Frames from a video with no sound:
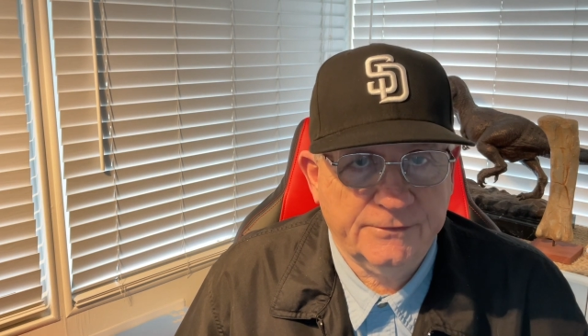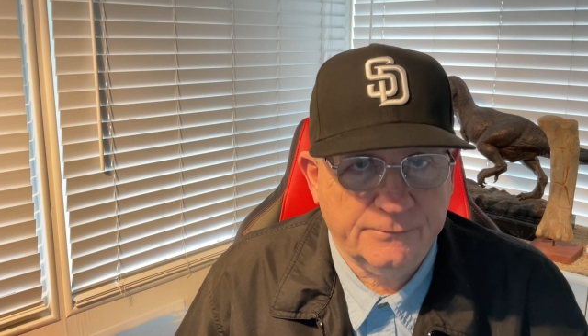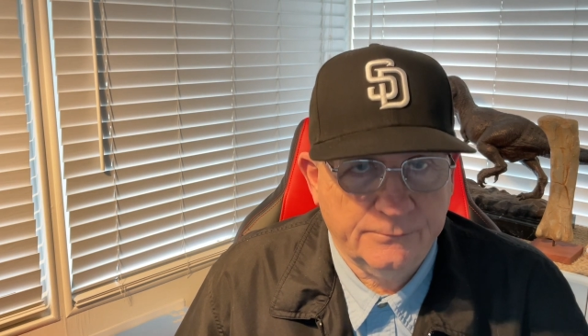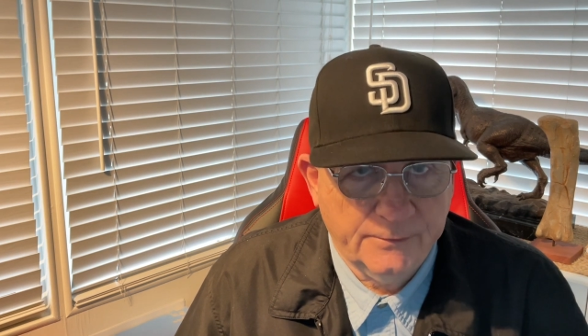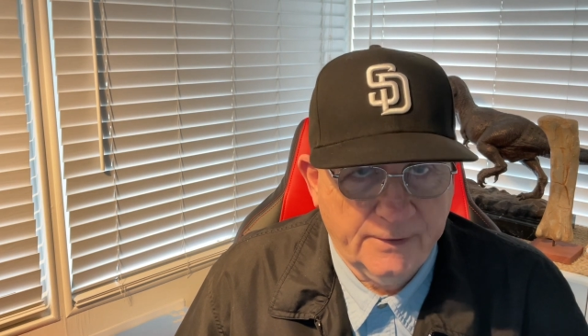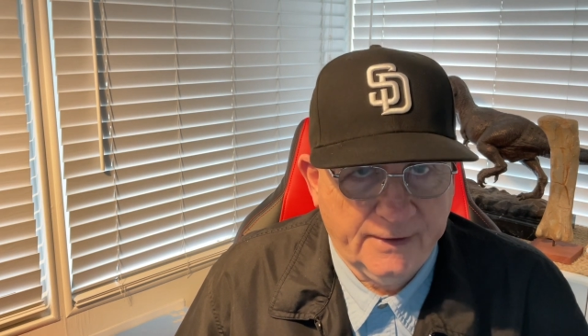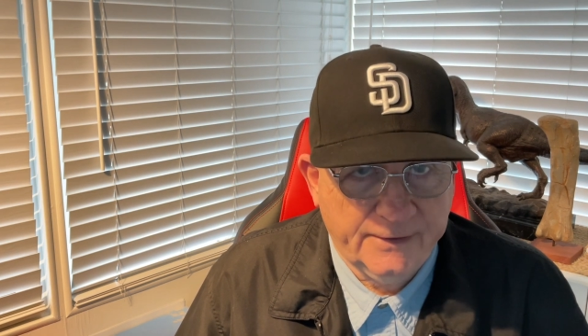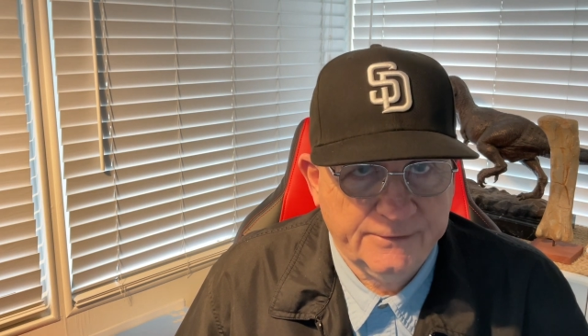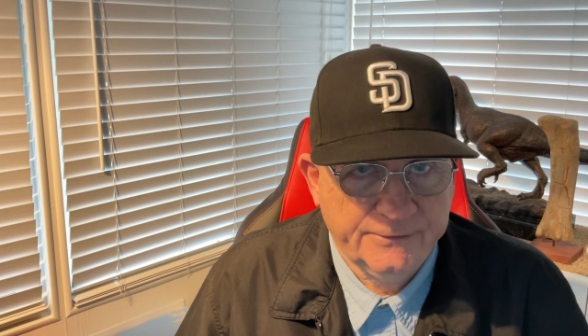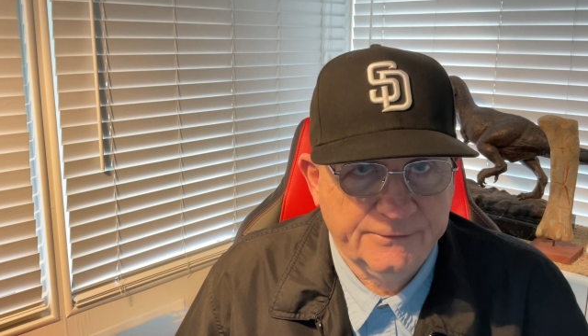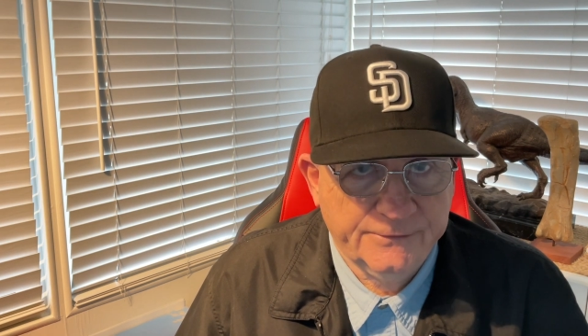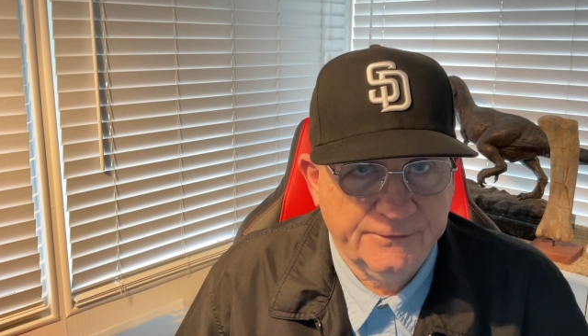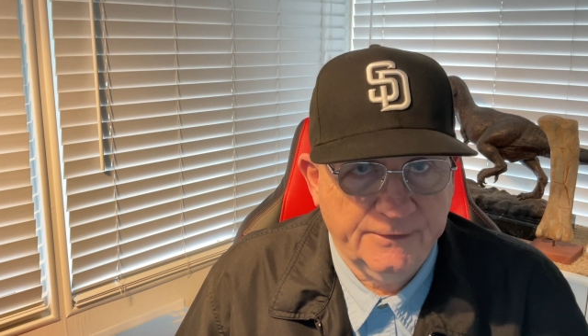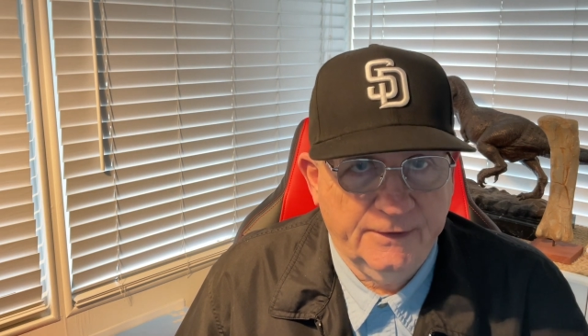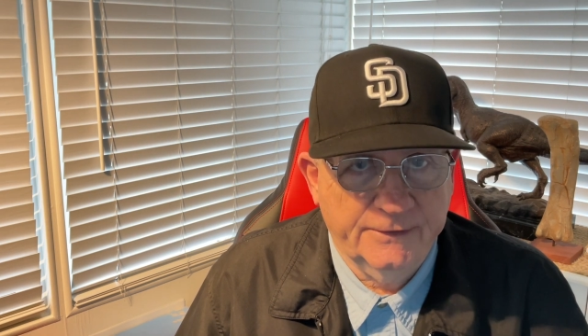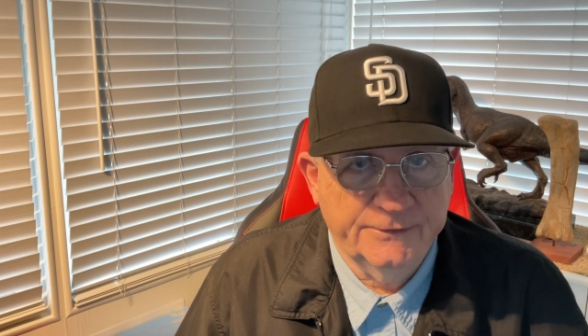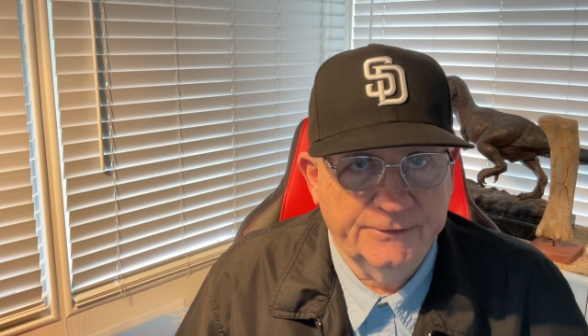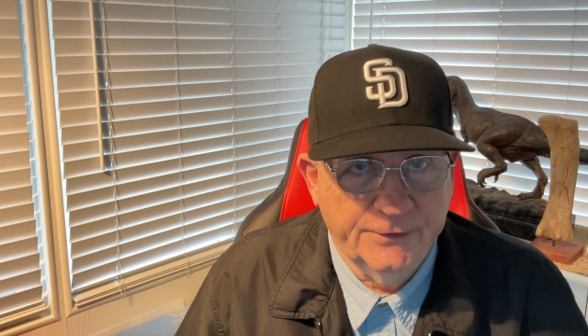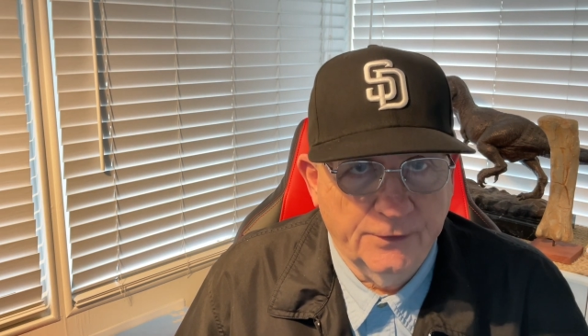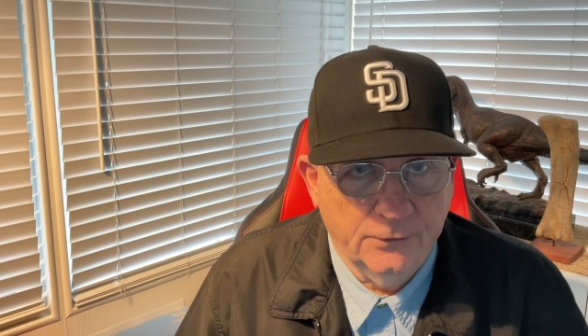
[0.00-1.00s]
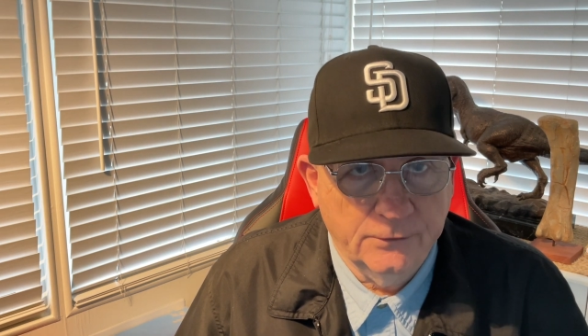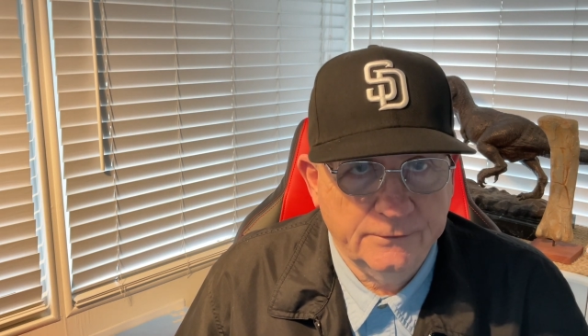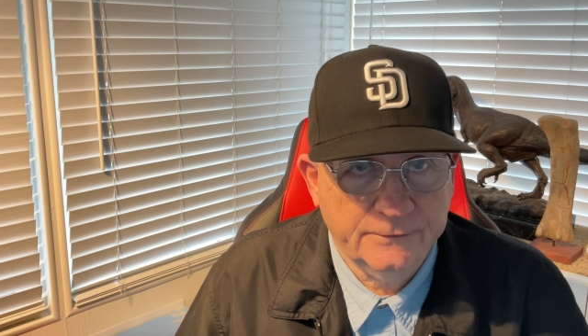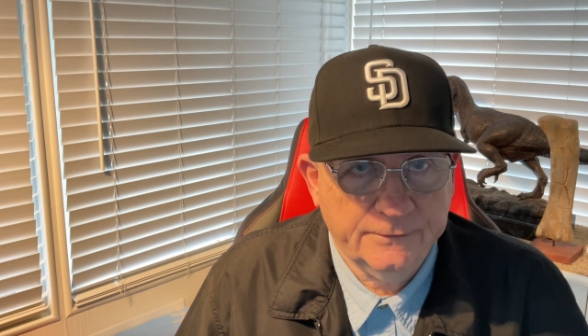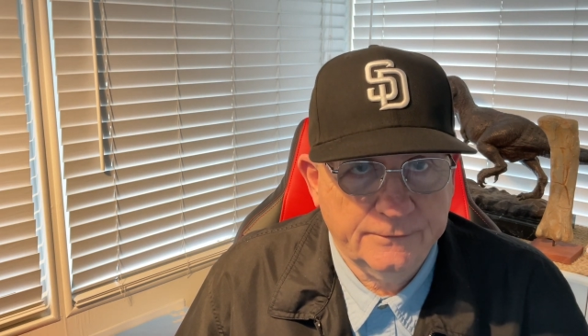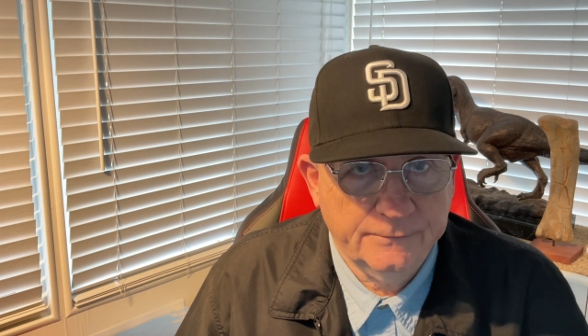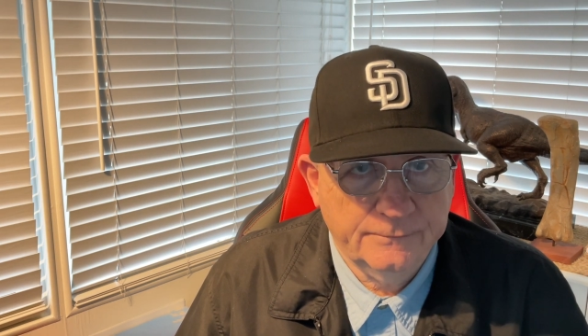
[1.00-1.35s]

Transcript: Rex adult